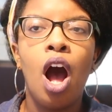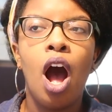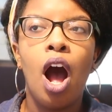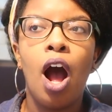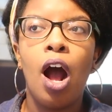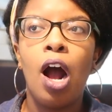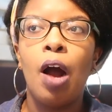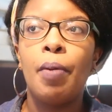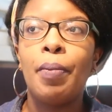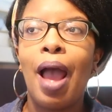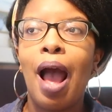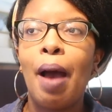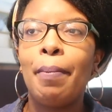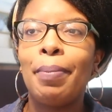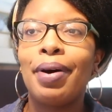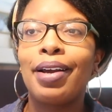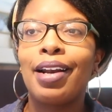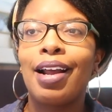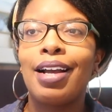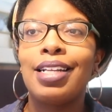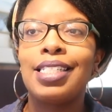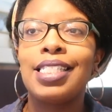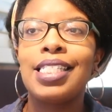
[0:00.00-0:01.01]
How
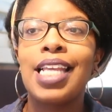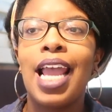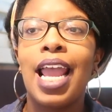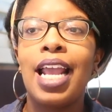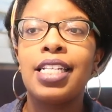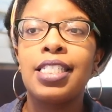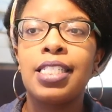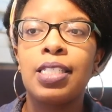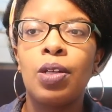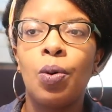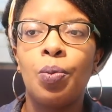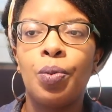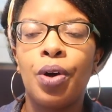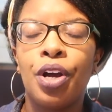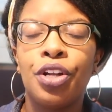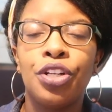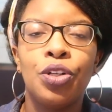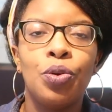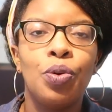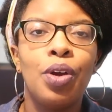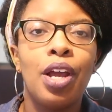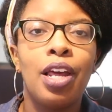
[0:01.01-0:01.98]
about I take a new